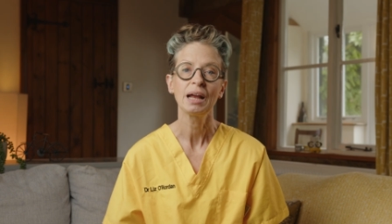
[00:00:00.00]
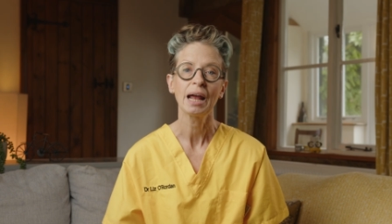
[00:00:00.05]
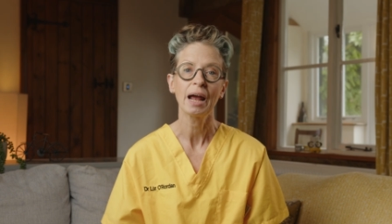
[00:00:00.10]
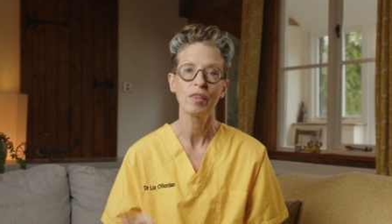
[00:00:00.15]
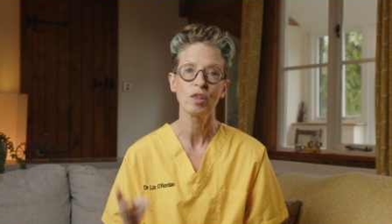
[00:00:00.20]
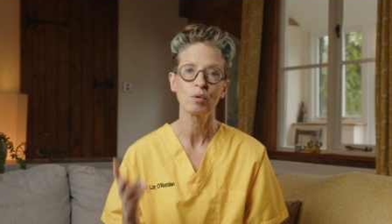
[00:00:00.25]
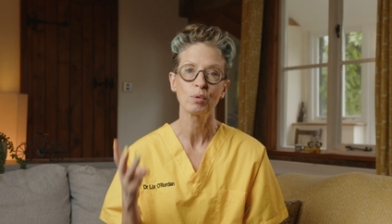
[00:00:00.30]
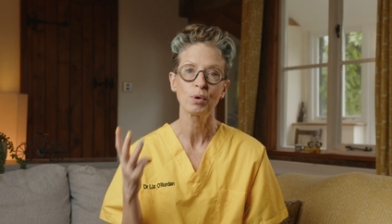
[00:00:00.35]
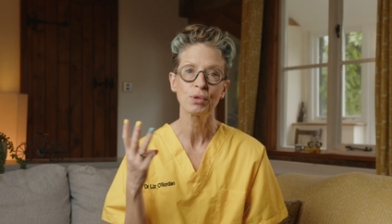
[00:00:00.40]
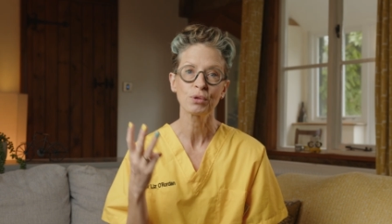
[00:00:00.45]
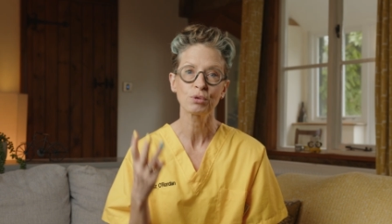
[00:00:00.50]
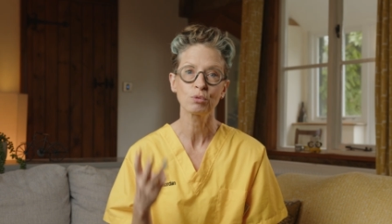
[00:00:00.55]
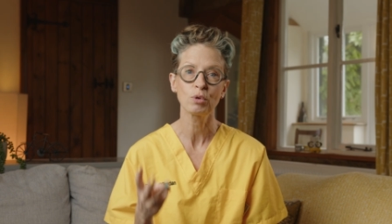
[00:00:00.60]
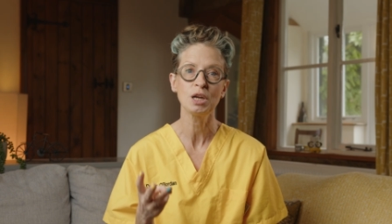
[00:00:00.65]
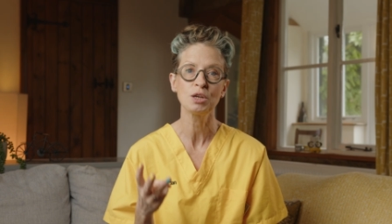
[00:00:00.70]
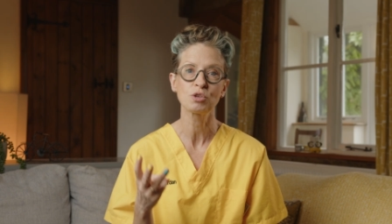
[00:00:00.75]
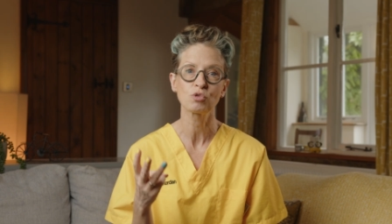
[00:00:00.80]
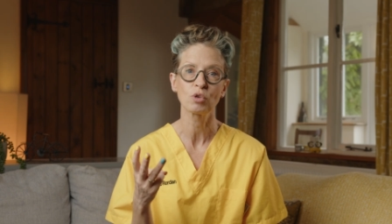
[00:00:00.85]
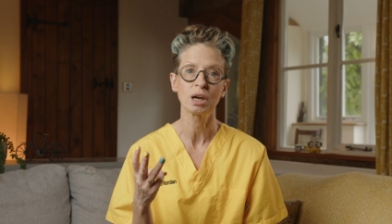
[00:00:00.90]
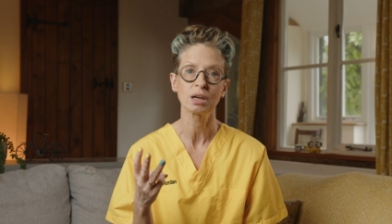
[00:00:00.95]
And there are
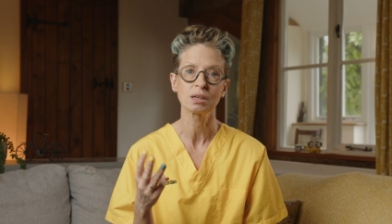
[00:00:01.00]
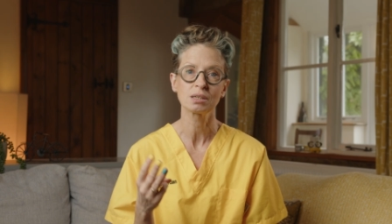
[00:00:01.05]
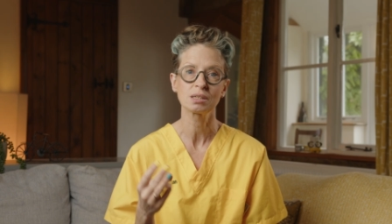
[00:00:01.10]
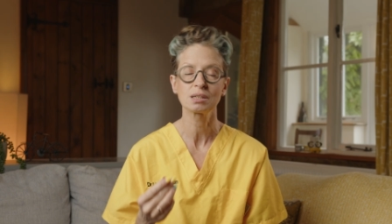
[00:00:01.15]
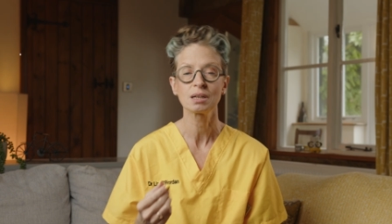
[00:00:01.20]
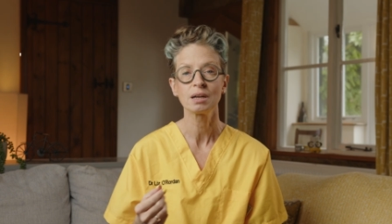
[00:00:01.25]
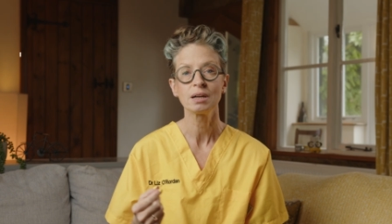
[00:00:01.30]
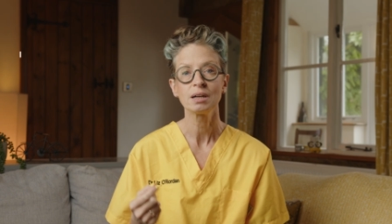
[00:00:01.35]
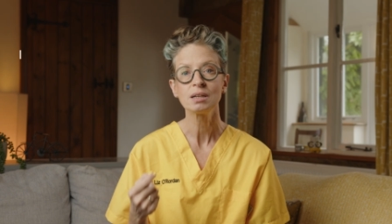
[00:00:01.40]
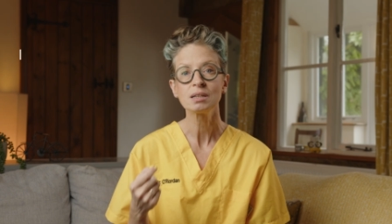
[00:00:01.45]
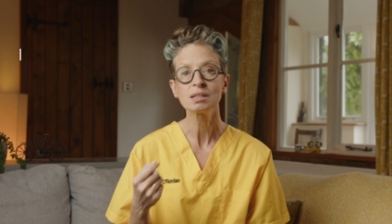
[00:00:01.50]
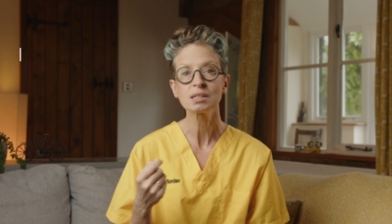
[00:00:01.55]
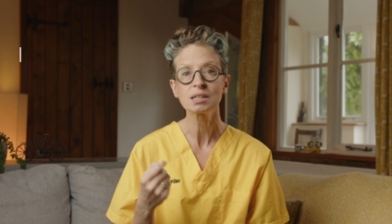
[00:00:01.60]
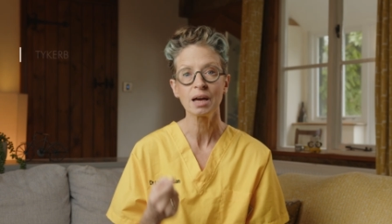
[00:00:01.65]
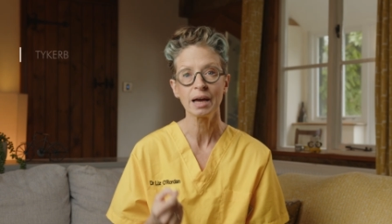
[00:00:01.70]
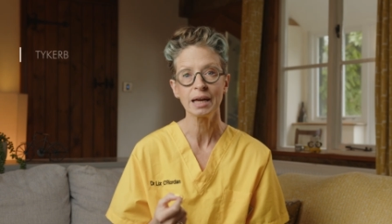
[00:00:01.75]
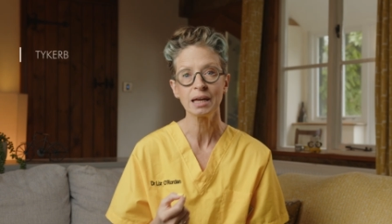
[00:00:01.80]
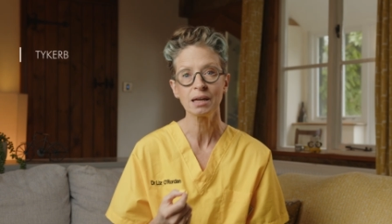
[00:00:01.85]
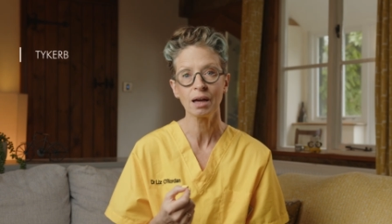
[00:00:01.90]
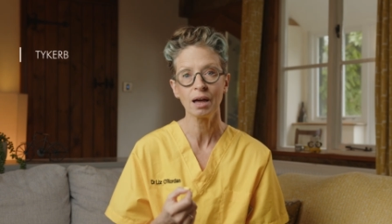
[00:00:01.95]
3 drugs,
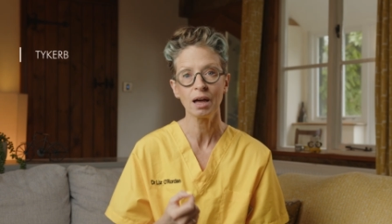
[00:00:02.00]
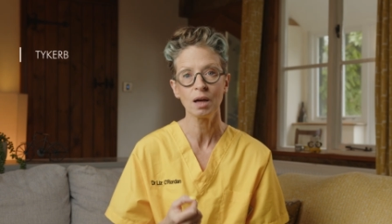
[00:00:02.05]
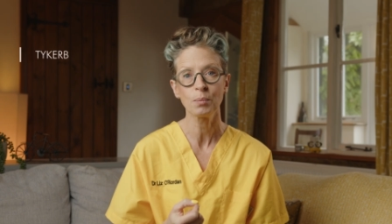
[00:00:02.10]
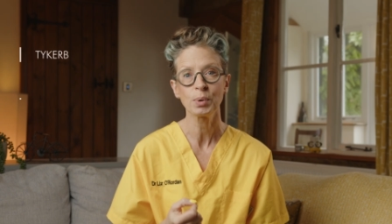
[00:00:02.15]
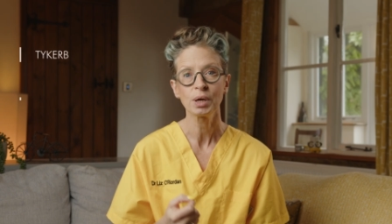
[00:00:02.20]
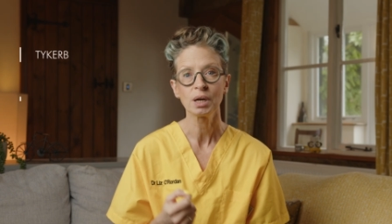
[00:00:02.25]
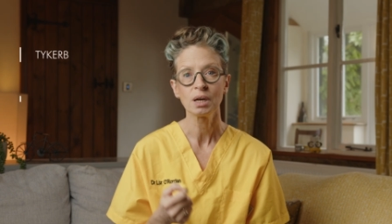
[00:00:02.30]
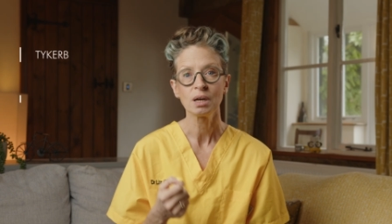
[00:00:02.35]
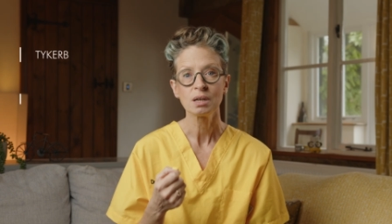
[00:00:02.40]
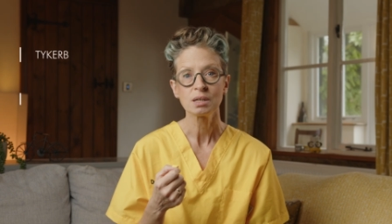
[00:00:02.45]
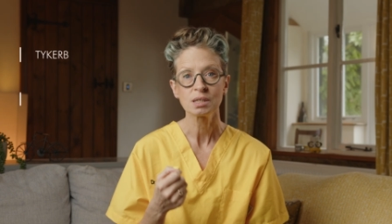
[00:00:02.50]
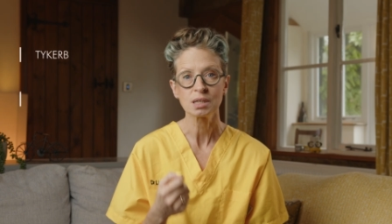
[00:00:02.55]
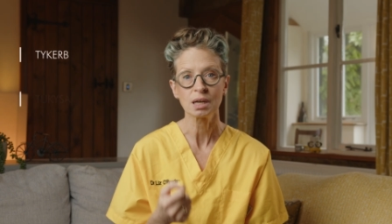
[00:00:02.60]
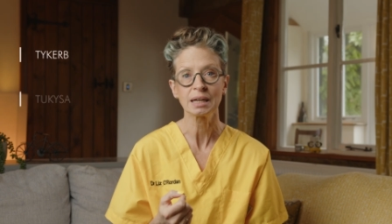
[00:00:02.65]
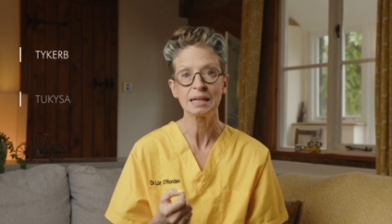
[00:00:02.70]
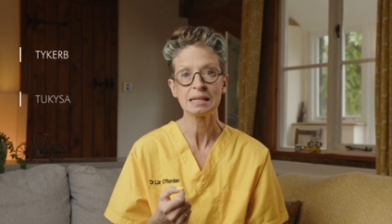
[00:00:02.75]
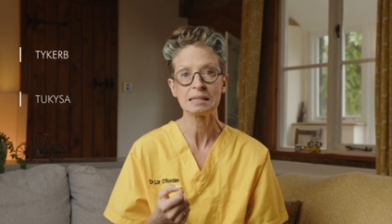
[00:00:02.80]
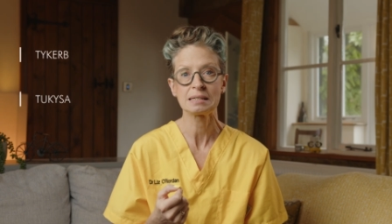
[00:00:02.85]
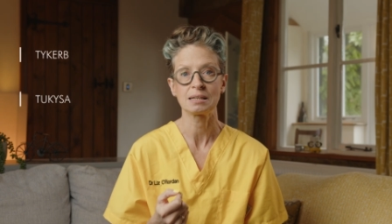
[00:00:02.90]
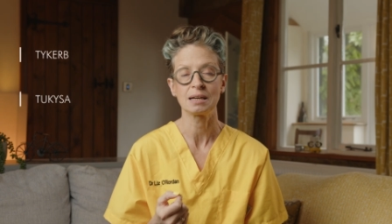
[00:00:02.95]
Tykerb,
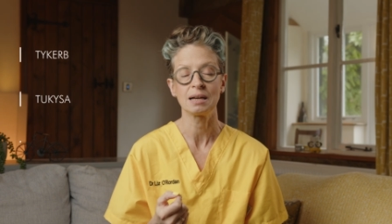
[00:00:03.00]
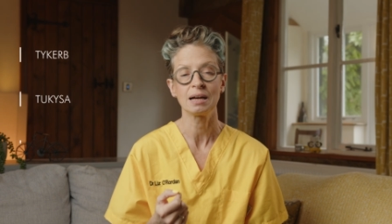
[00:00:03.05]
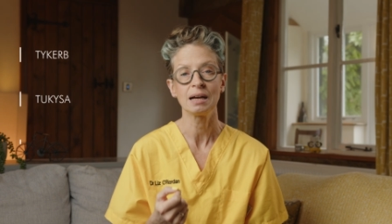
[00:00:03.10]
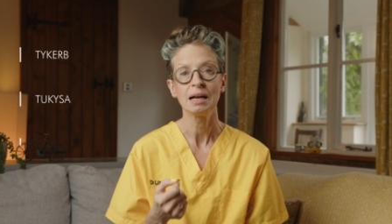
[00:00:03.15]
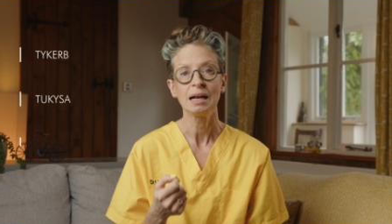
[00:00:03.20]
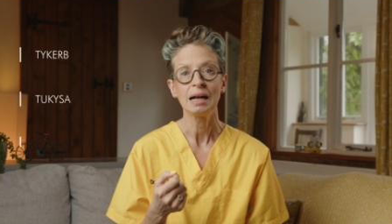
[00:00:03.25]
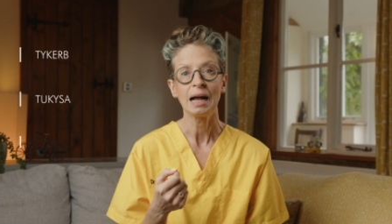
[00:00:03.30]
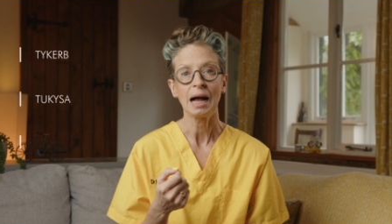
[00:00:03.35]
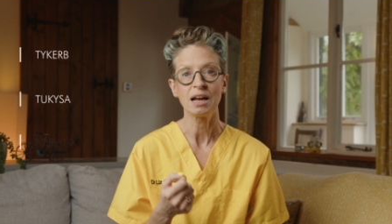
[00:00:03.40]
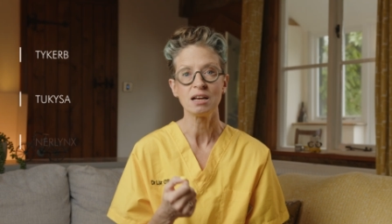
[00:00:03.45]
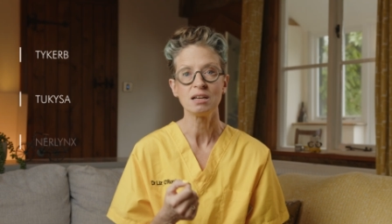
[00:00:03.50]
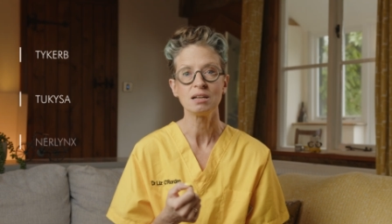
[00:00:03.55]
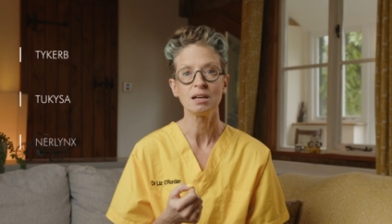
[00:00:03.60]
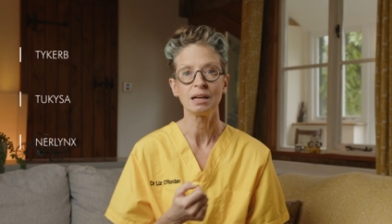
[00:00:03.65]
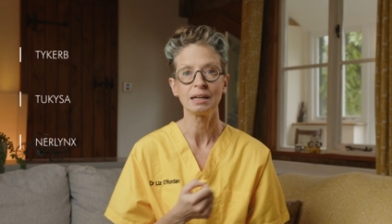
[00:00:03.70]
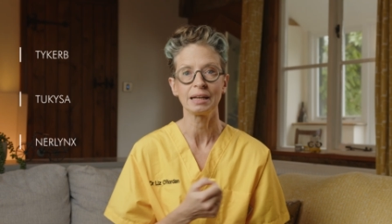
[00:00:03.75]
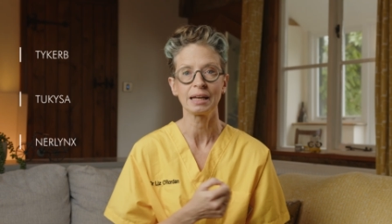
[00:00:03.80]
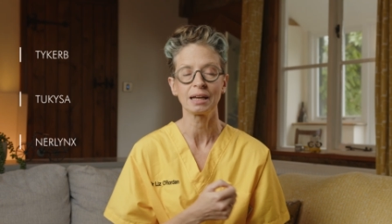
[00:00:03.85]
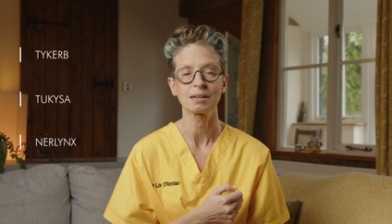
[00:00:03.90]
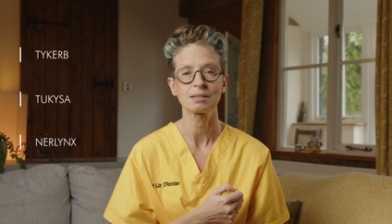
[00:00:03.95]
Tukysa and
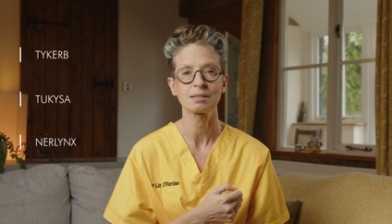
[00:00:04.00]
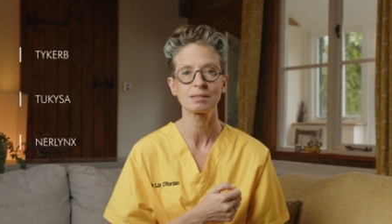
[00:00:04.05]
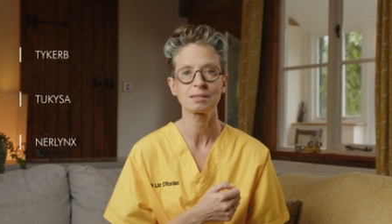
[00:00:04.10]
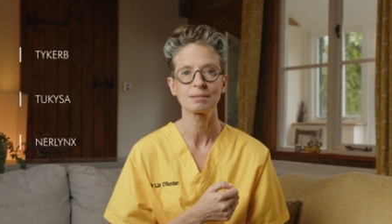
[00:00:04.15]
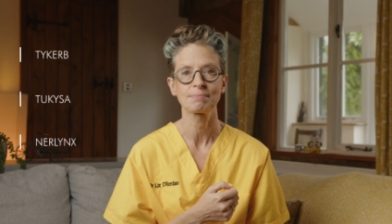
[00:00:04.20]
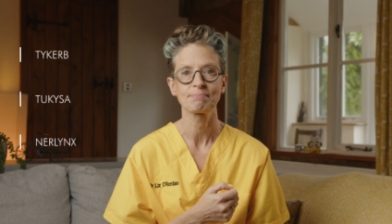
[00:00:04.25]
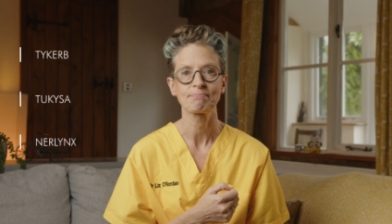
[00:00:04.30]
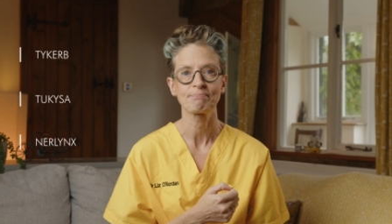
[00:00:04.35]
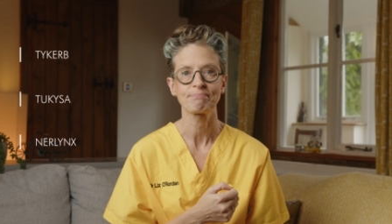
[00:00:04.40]
Nerlynx.